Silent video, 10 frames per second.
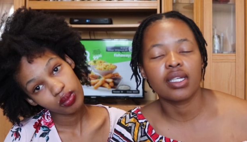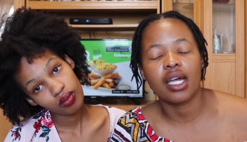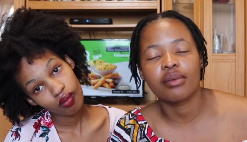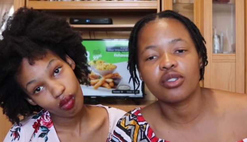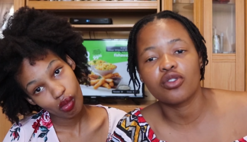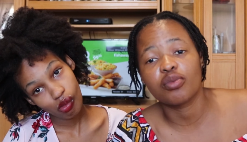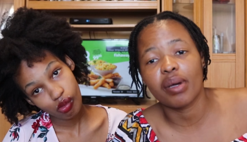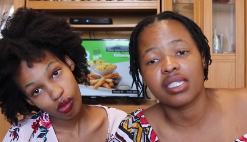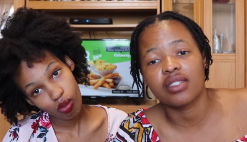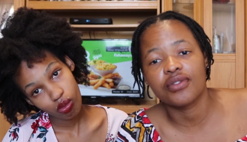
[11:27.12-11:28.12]
Speaker 1: when it comes to
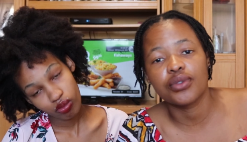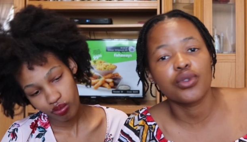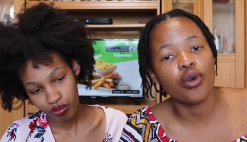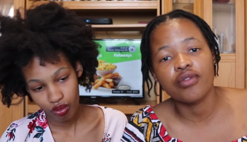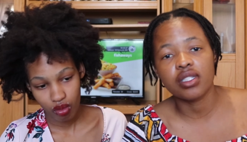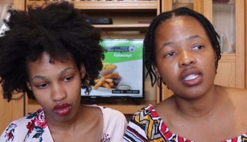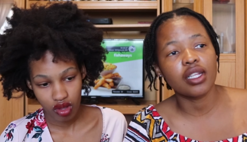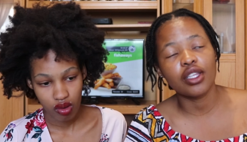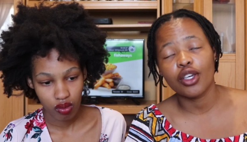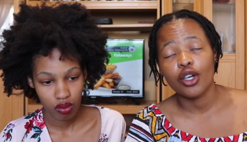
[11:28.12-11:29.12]
spicy food,
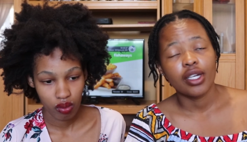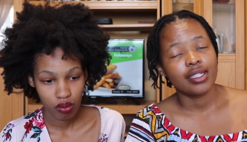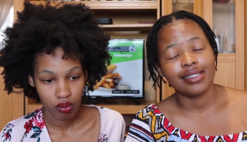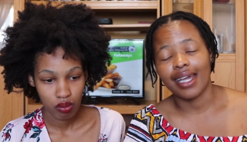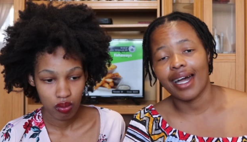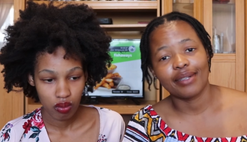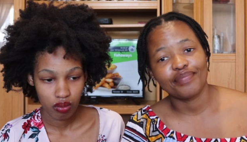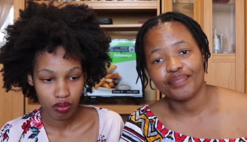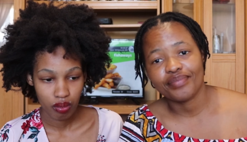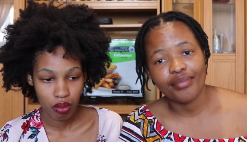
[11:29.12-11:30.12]
obviously,
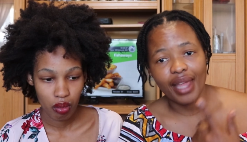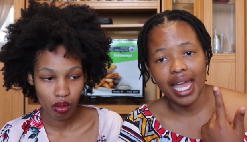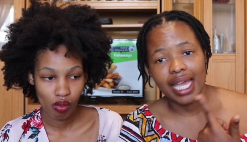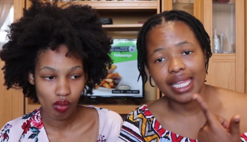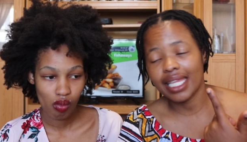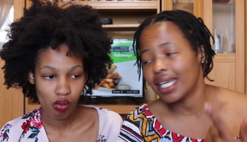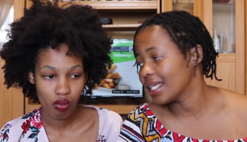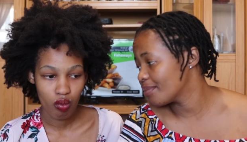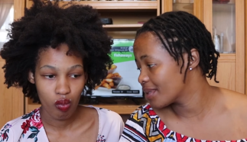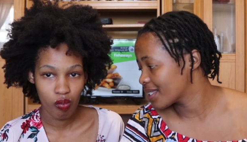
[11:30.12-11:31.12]
yeah, the
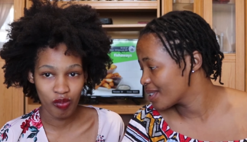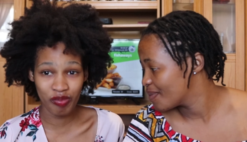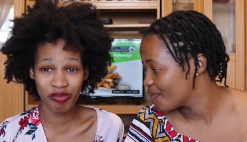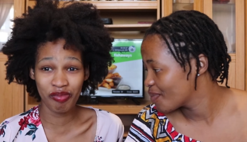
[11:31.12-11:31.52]
lips.